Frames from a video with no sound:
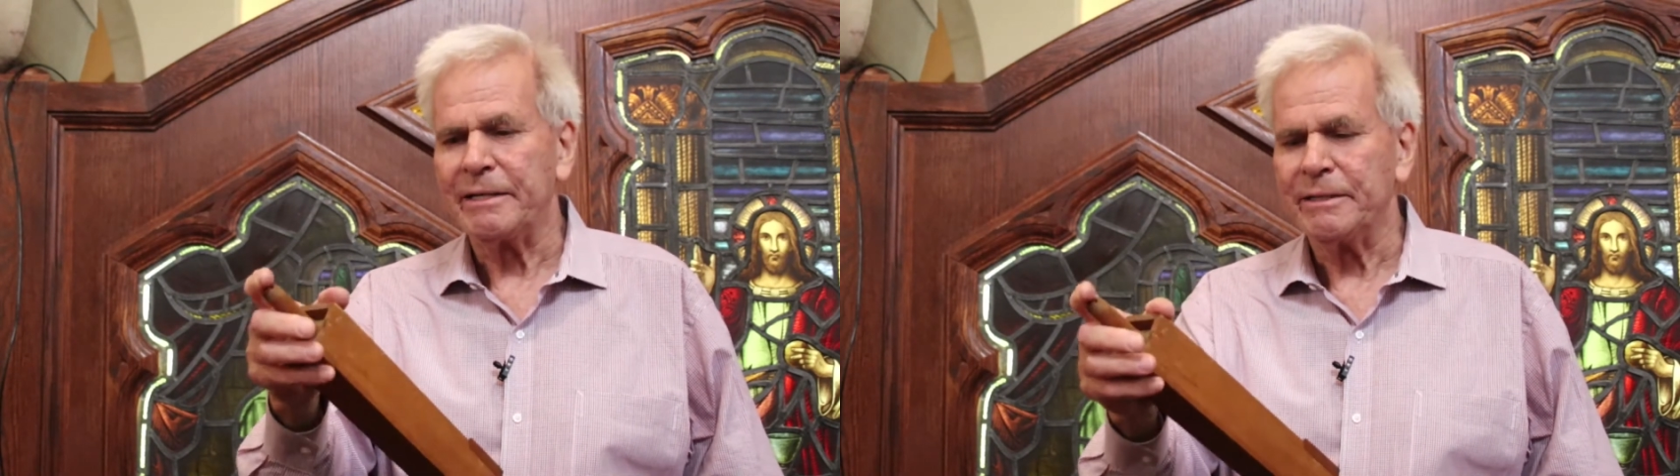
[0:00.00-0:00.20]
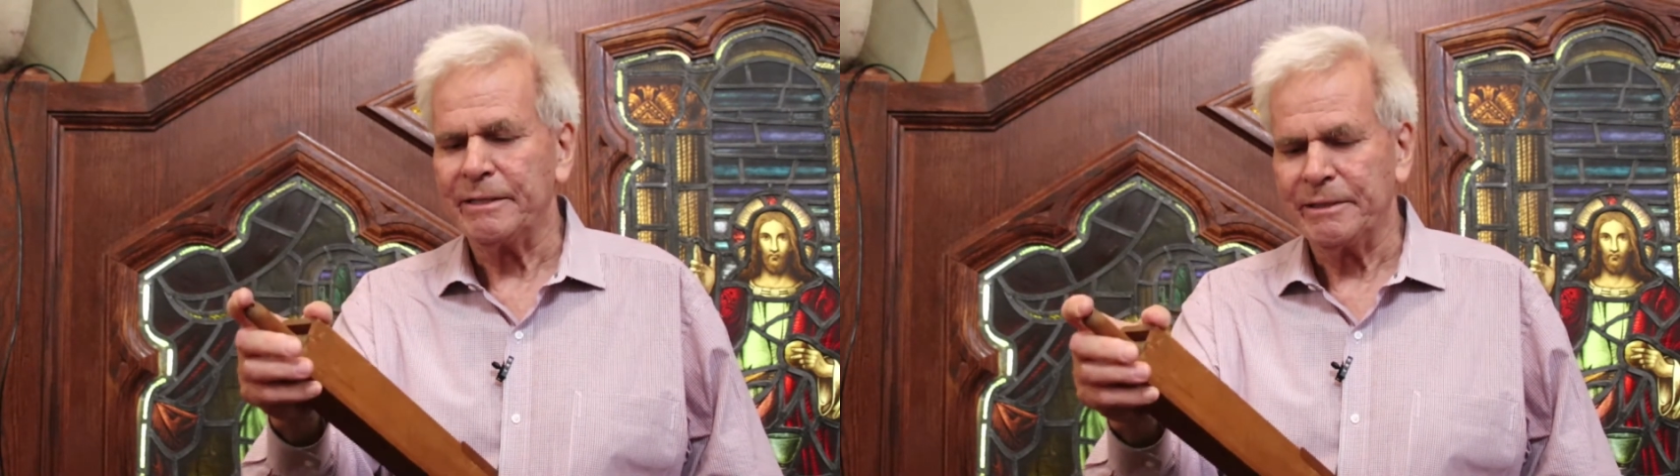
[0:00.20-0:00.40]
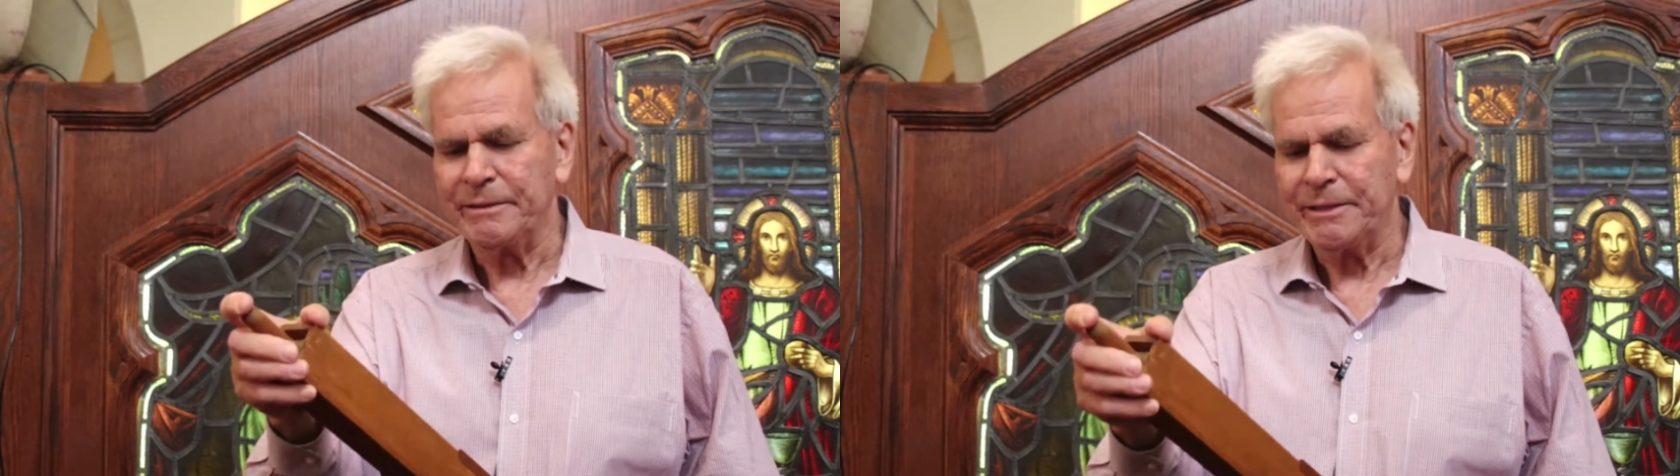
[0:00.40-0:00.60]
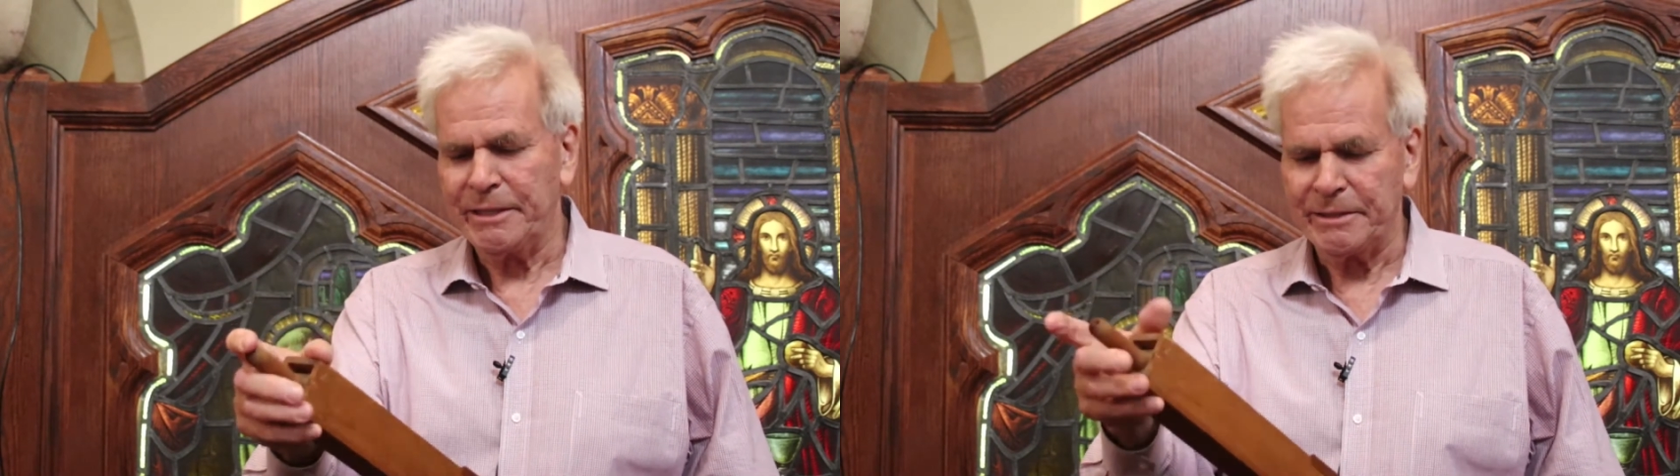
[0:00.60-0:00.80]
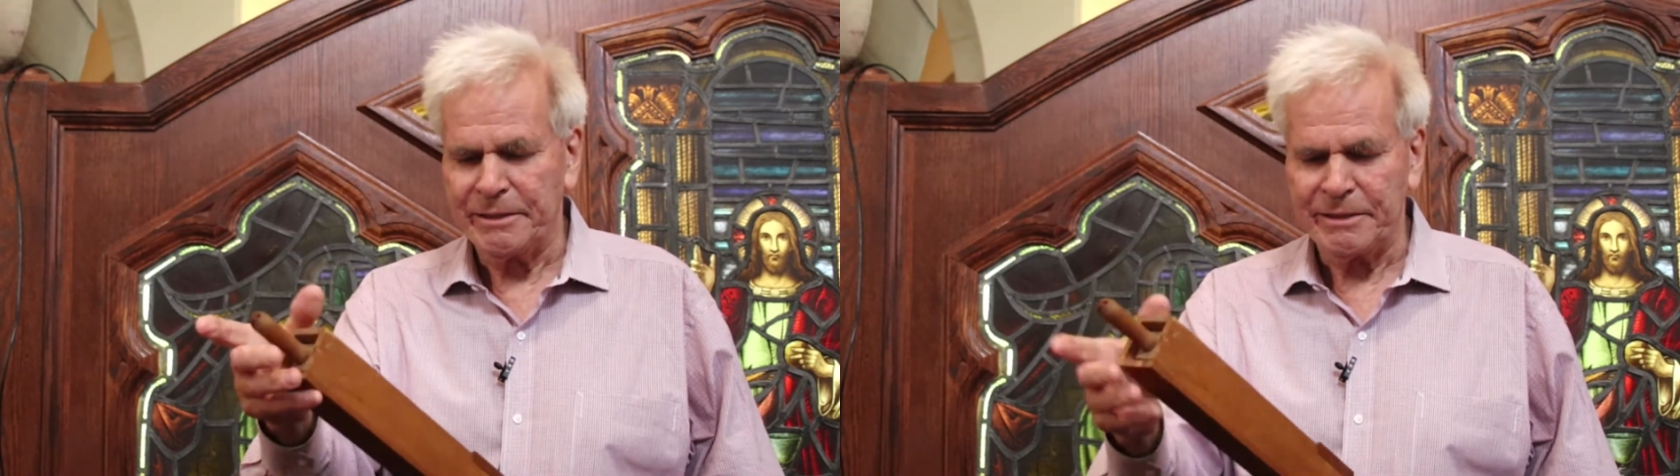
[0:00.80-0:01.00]
it
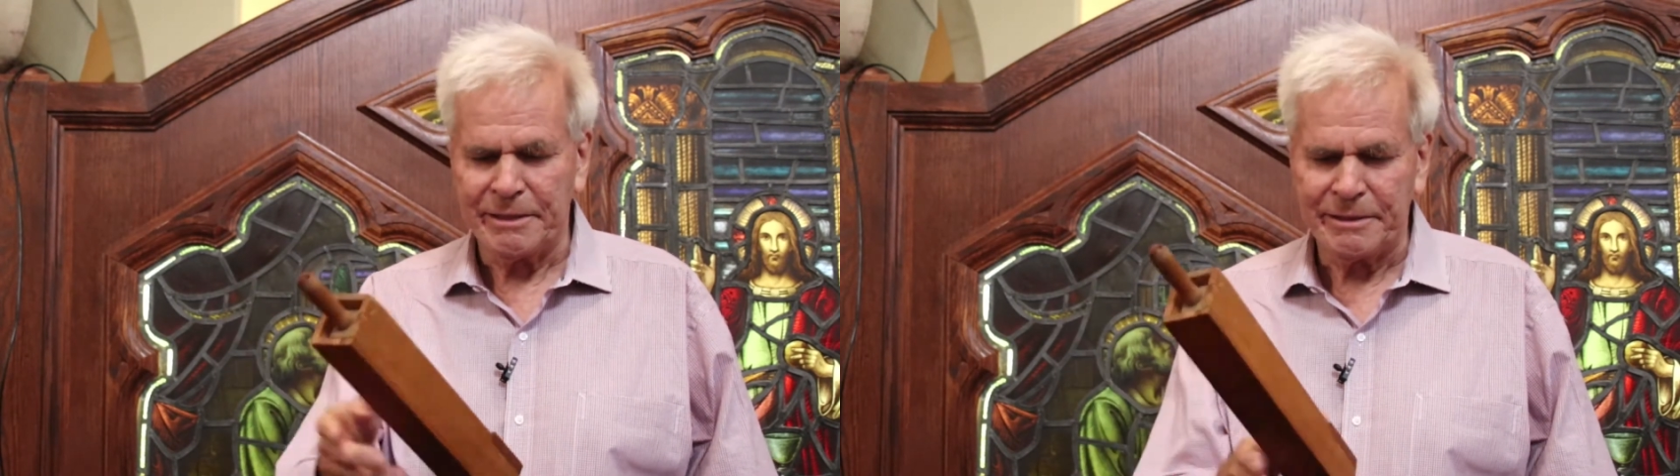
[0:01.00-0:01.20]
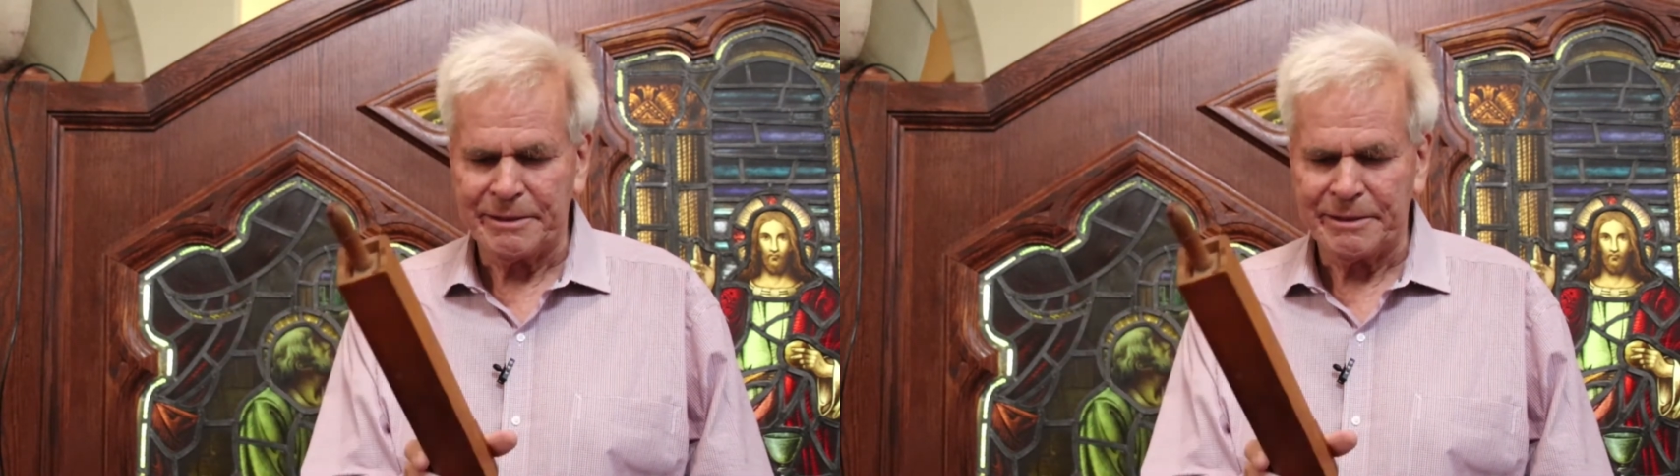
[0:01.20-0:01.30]
and